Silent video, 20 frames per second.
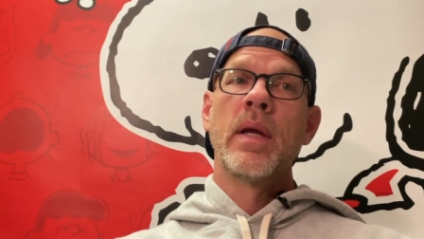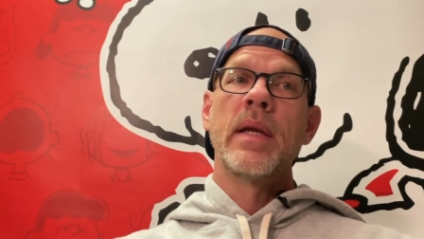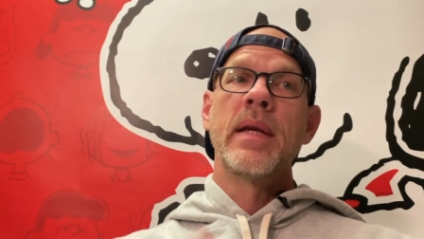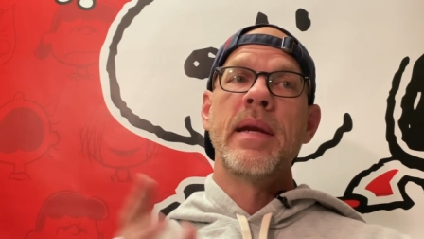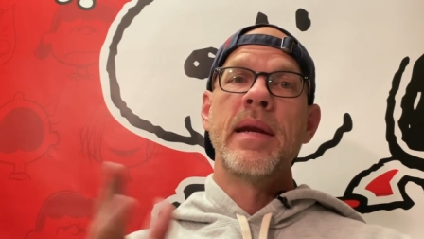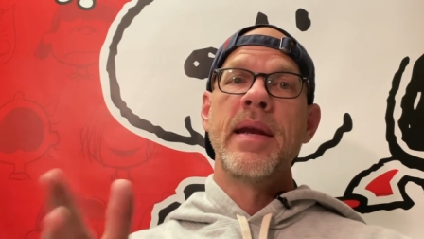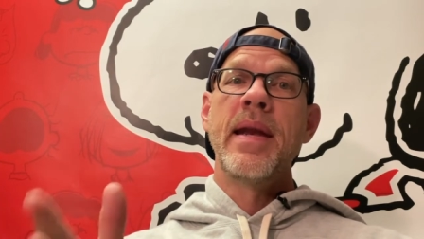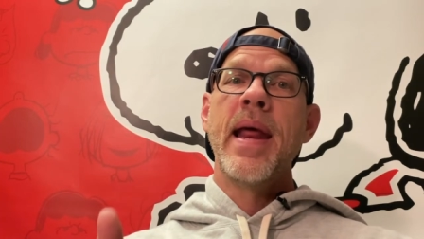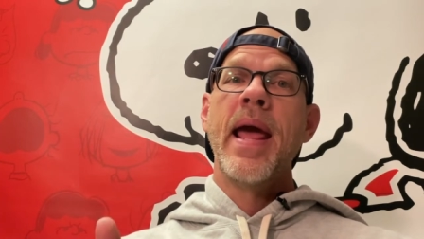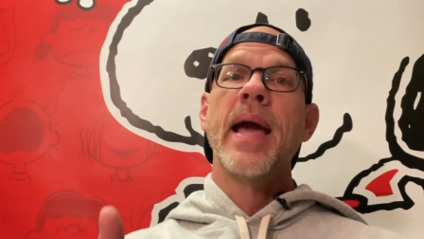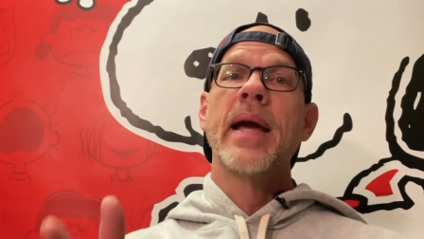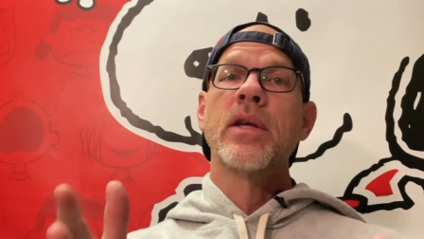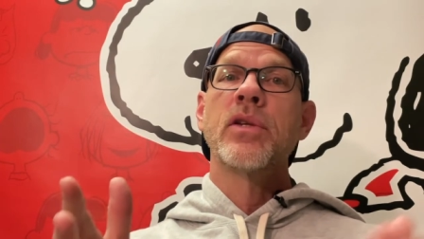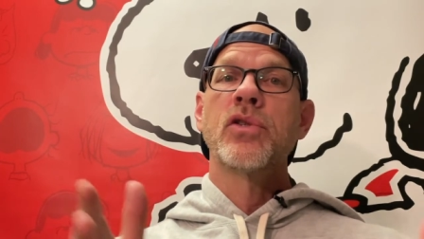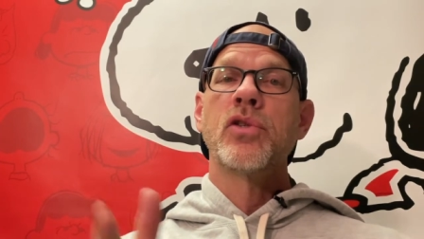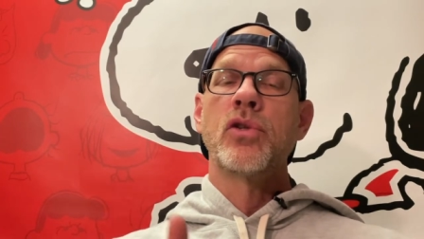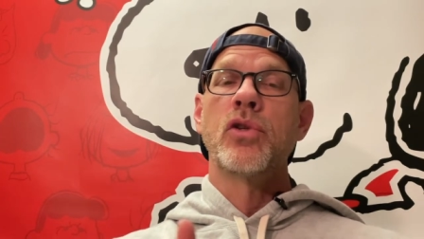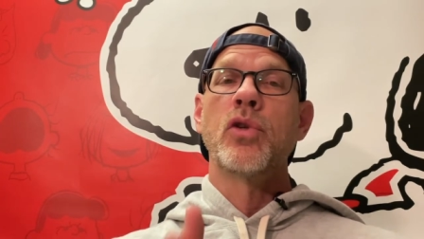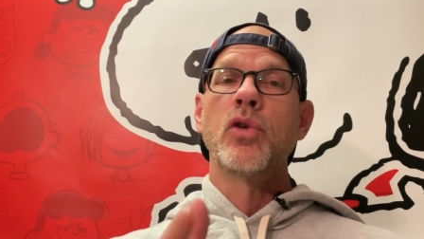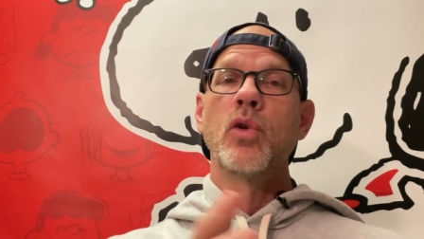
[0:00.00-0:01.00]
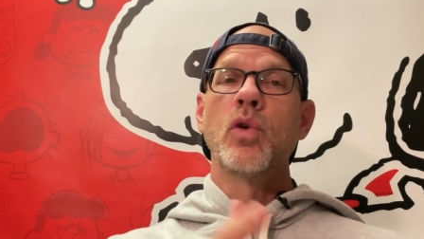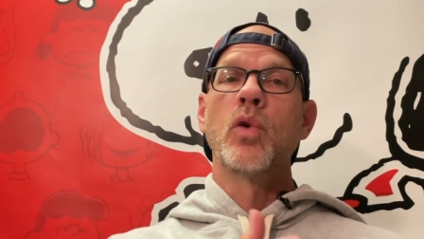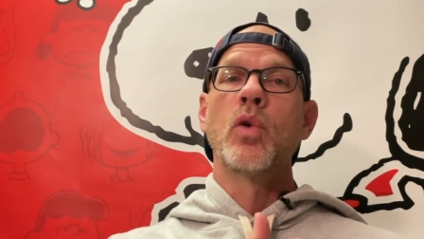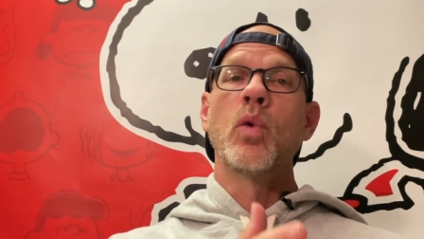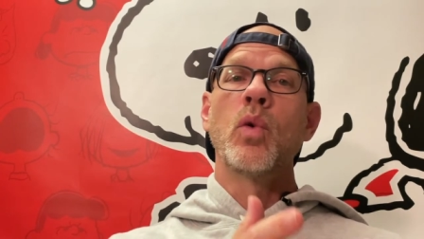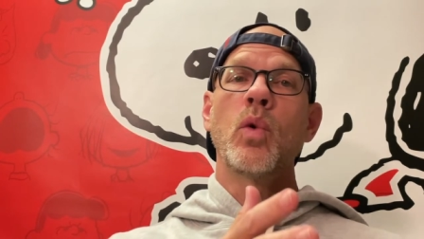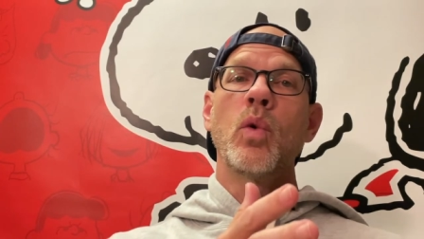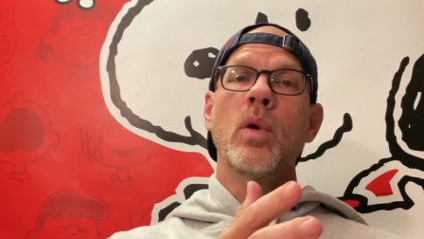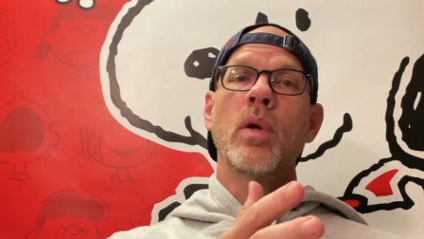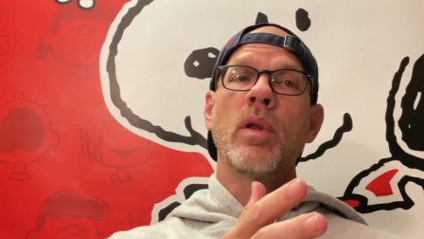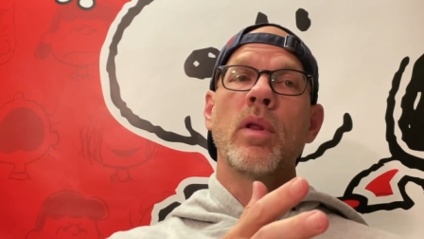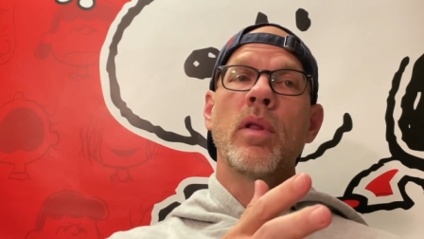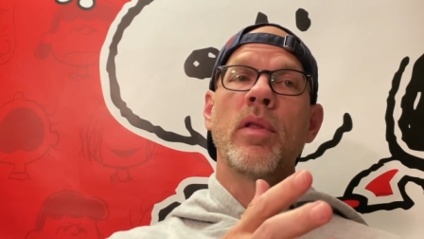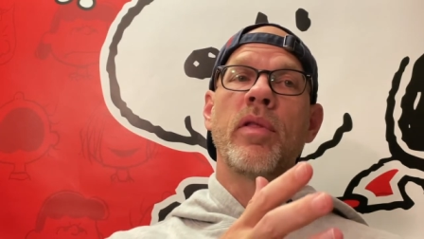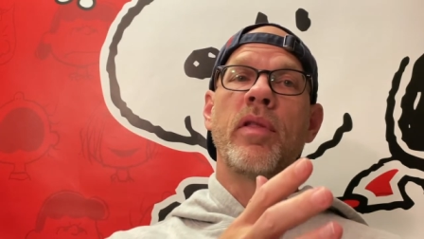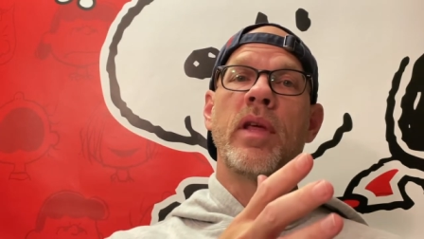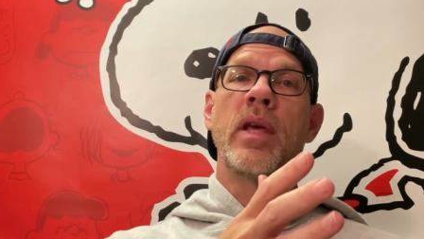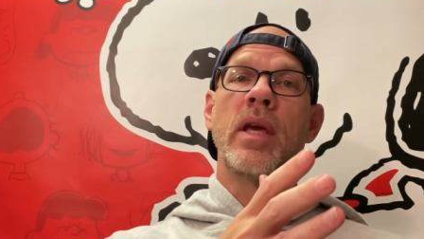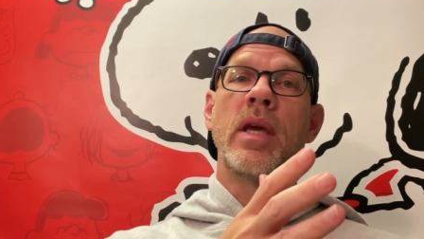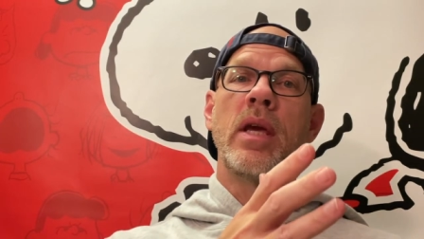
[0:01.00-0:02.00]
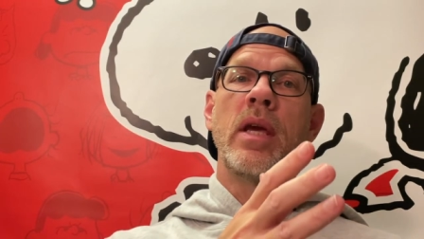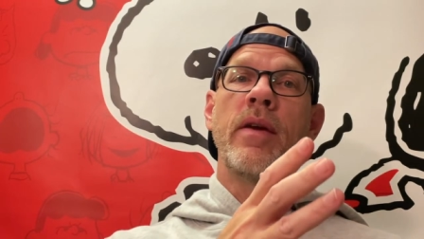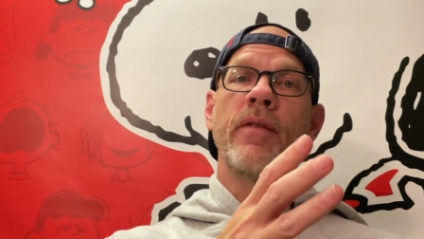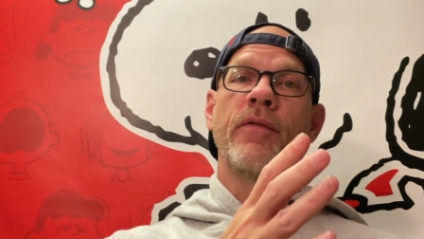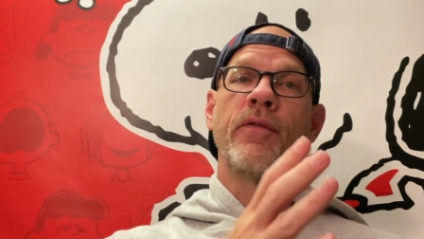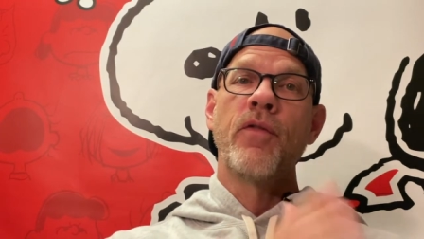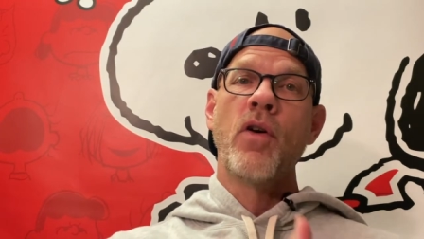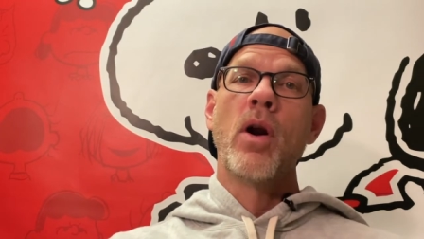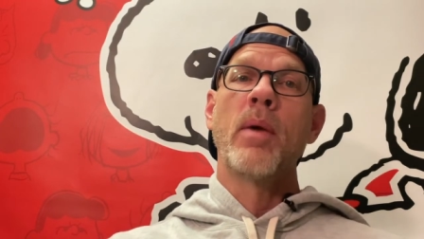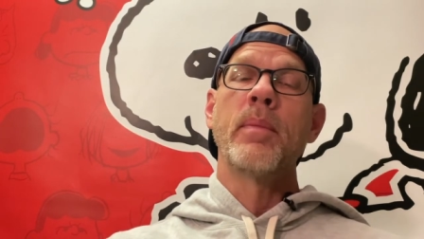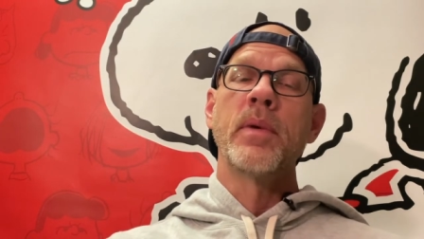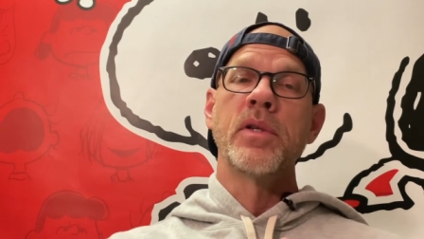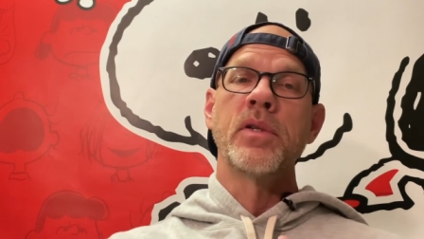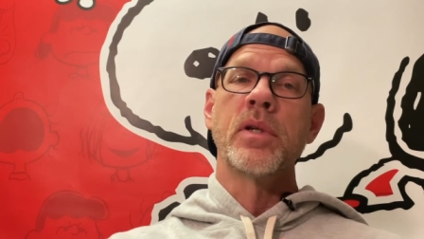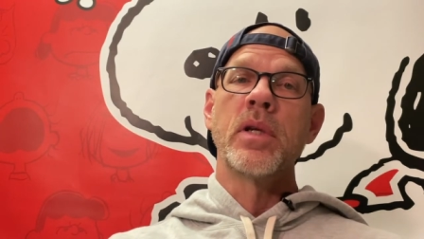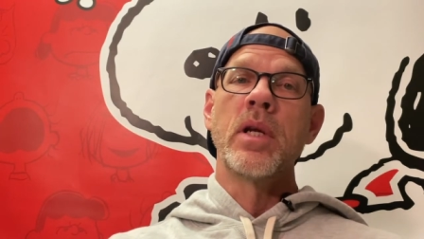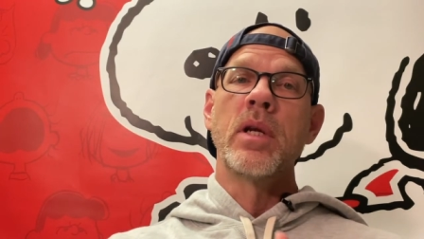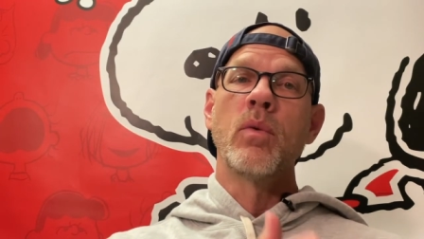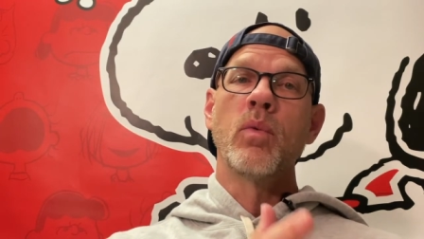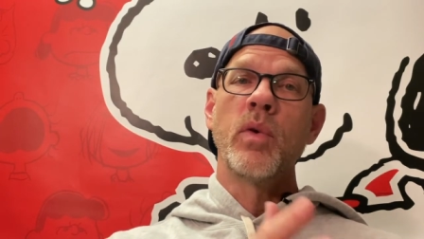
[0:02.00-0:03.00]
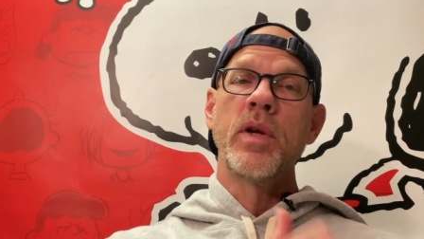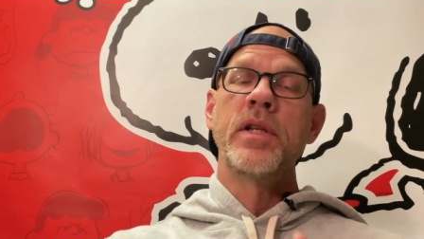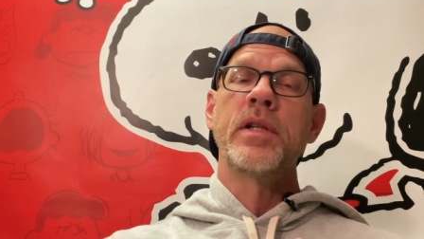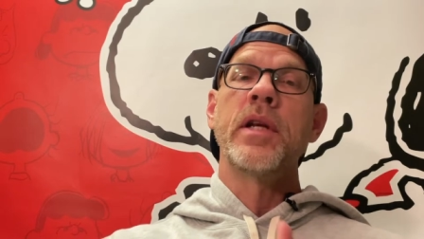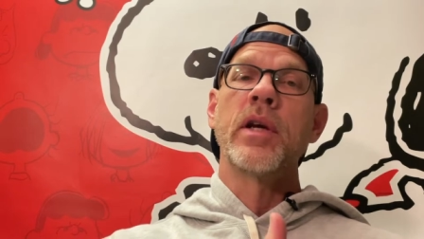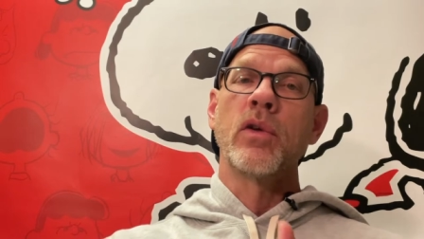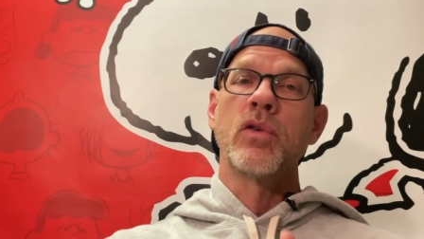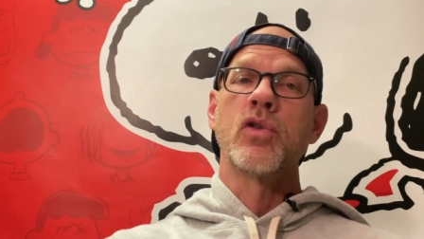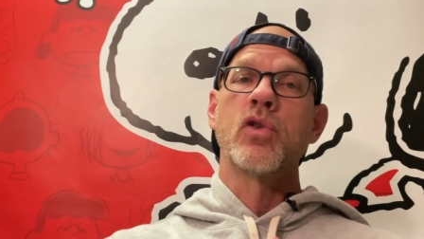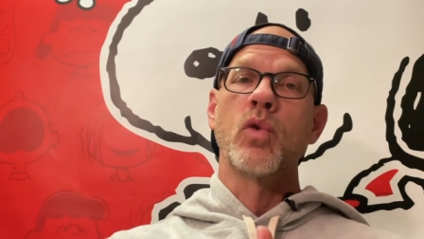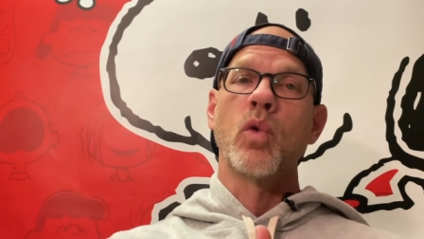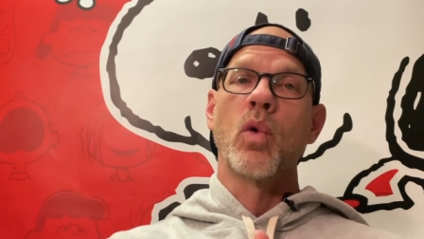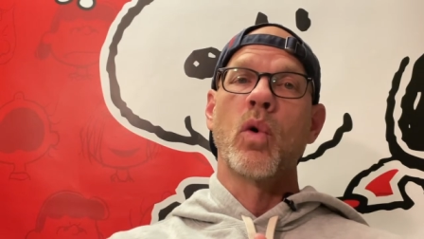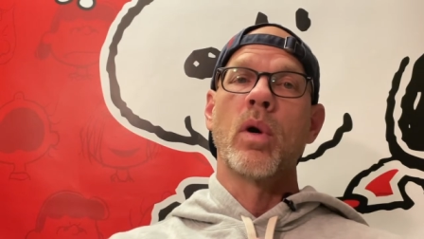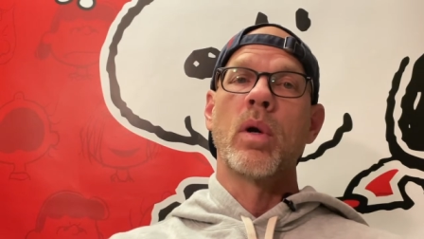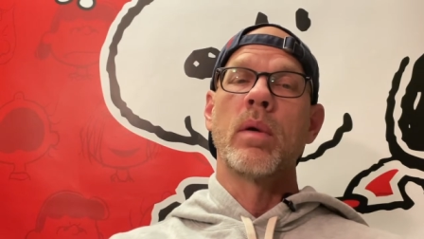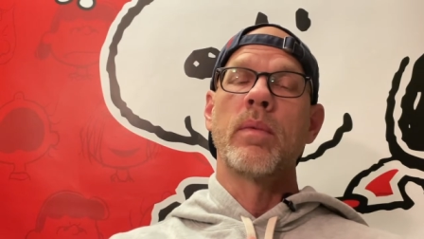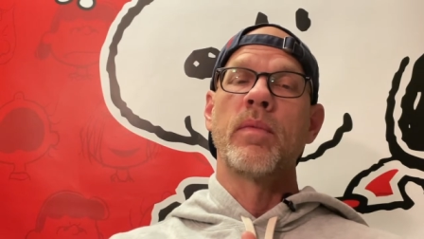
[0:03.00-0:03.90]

next to the pharmacy retail store